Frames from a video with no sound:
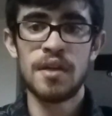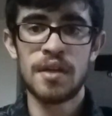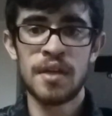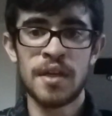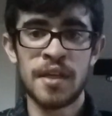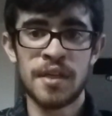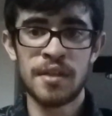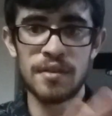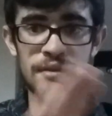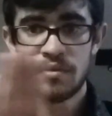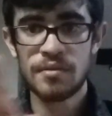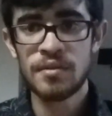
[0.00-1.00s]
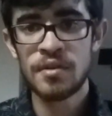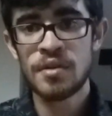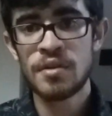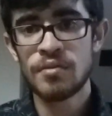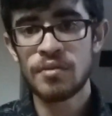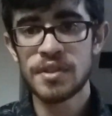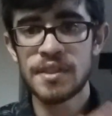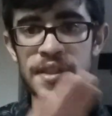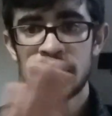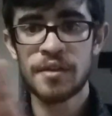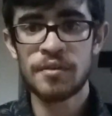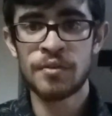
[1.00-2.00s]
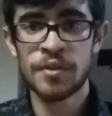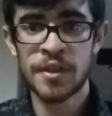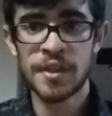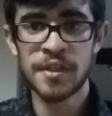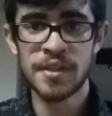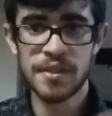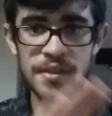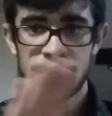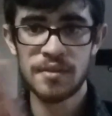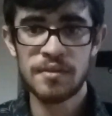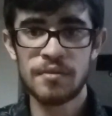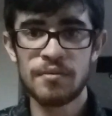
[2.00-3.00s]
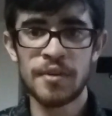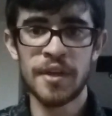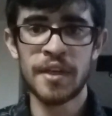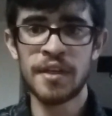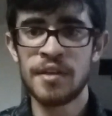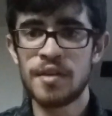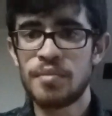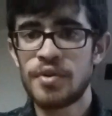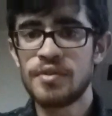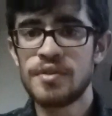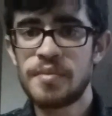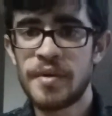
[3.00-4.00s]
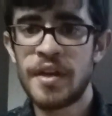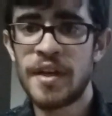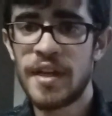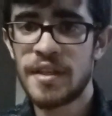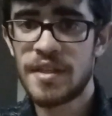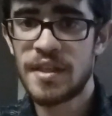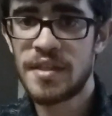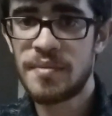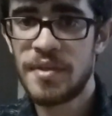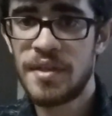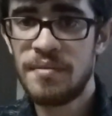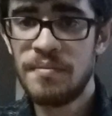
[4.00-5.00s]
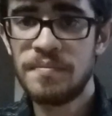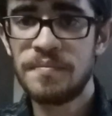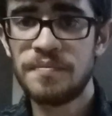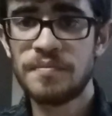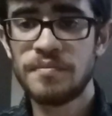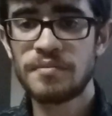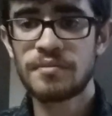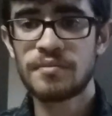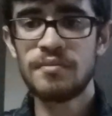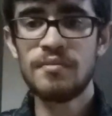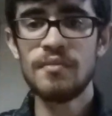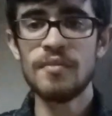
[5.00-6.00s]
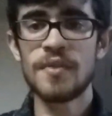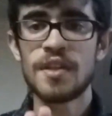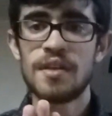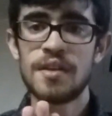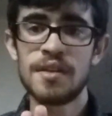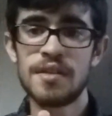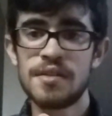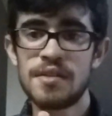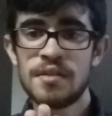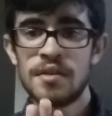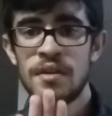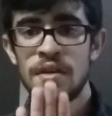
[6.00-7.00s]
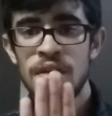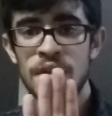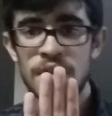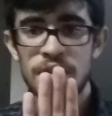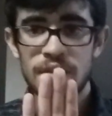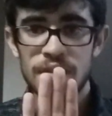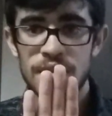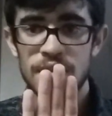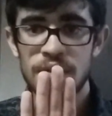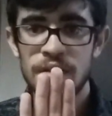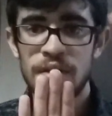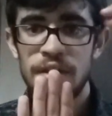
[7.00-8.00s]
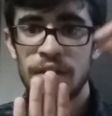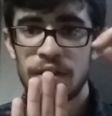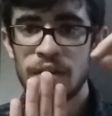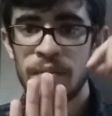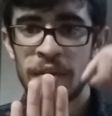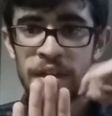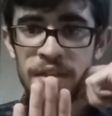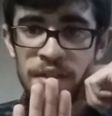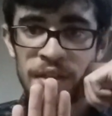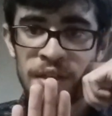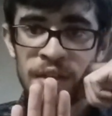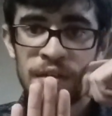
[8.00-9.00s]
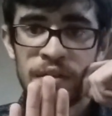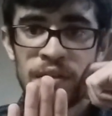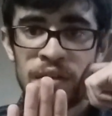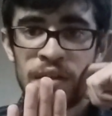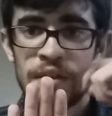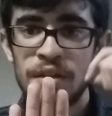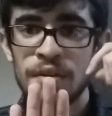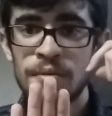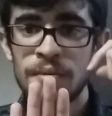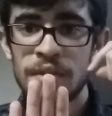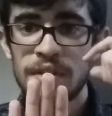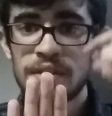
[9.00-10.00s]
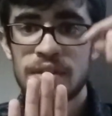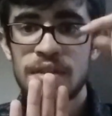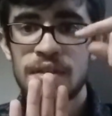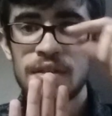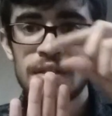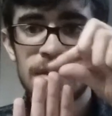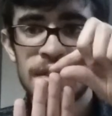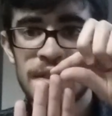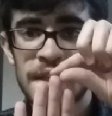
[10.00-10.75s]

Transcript: And what second order is, where you get into prospin and antispin, is you can imagine your wrist is